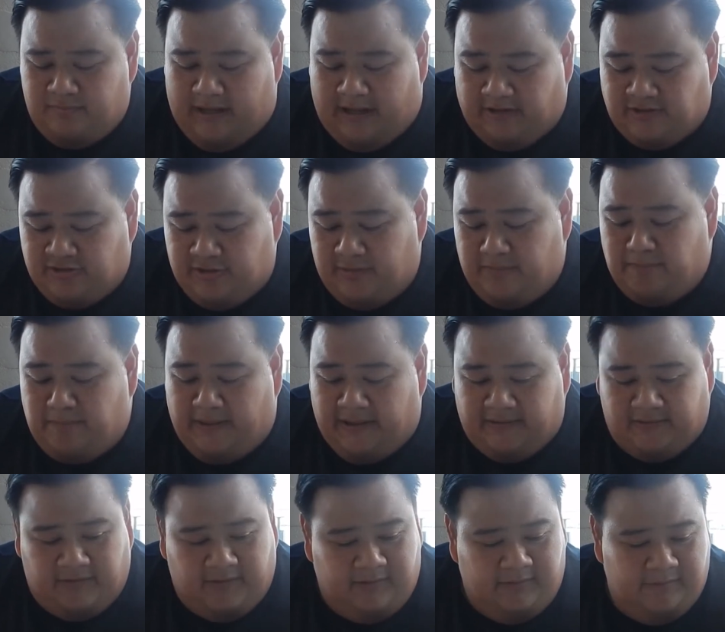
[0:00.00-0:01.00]
actually
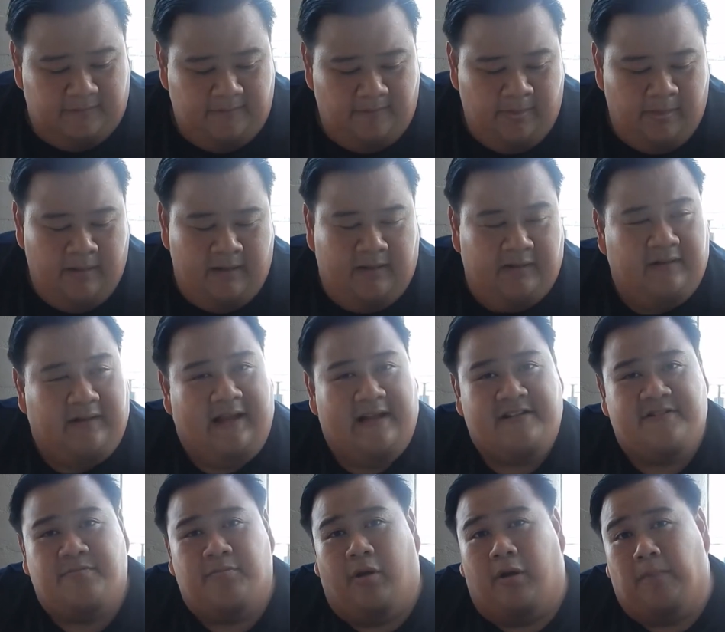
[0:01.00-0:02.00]
better,
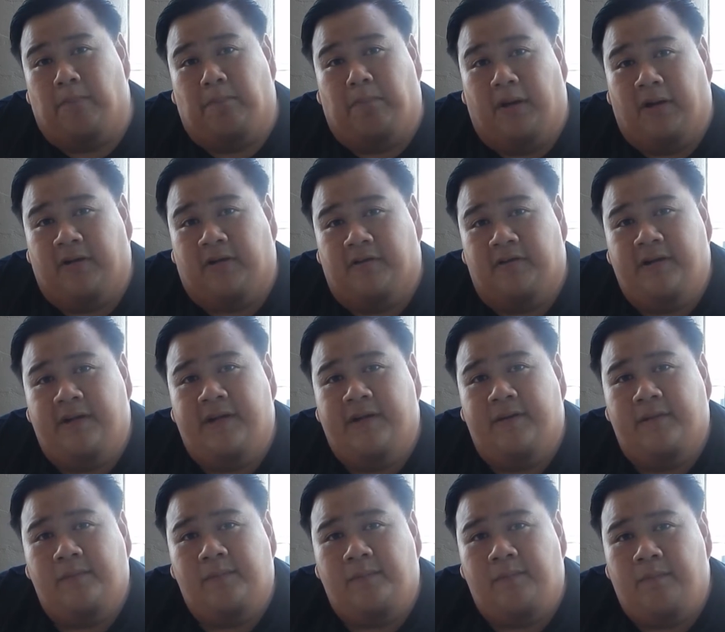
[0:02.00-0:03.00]
gets more buttery,
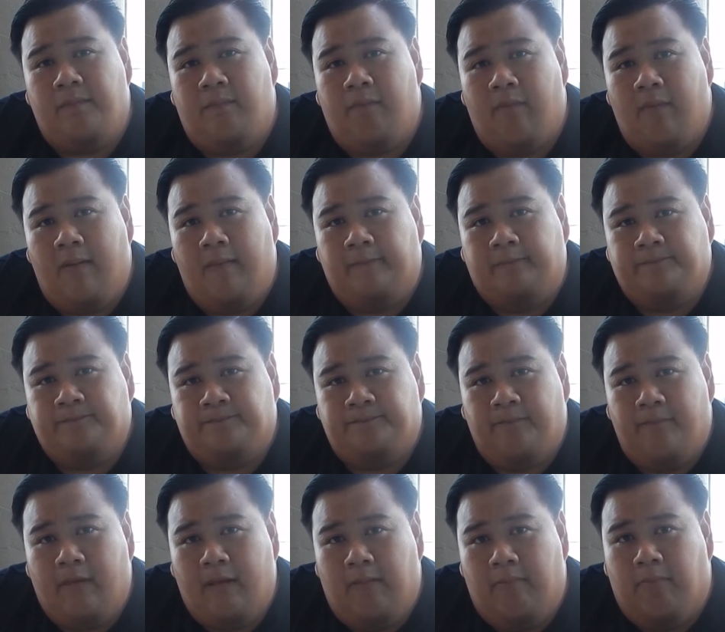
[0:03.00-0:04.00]

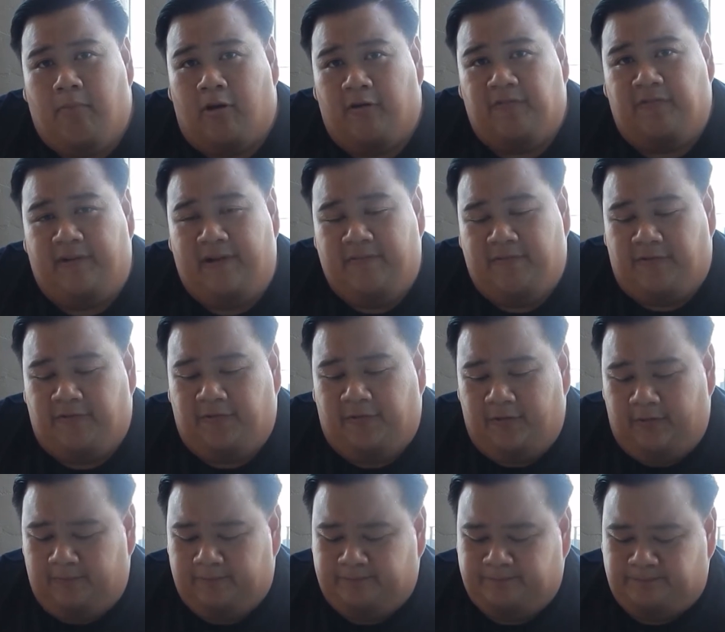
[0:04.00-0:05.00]
more
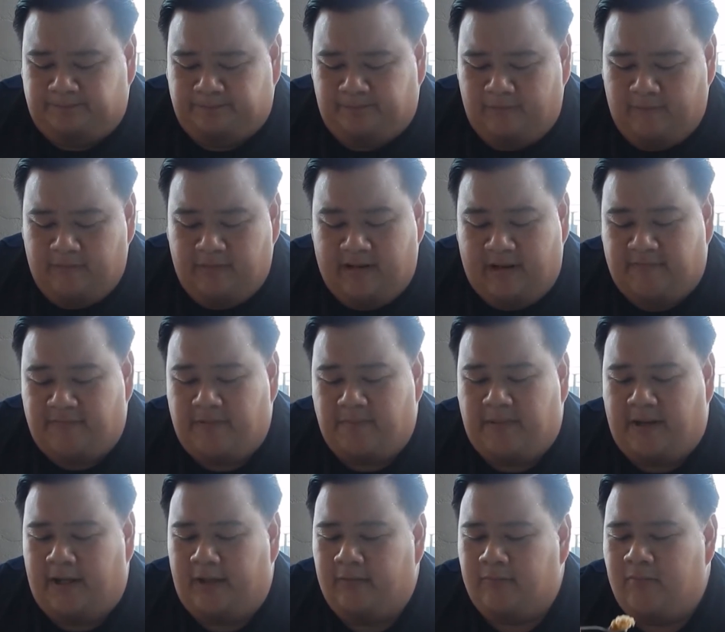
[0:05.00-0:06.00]
flavorful with every
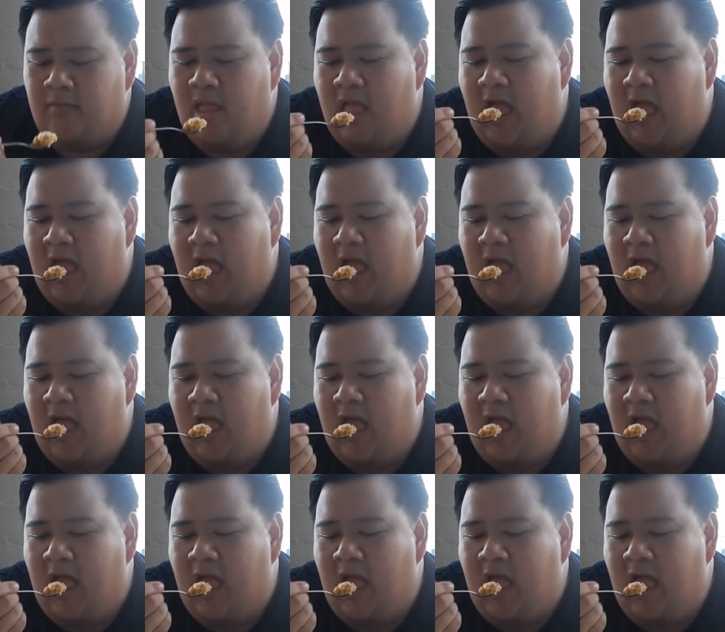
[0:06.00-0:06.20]
bite.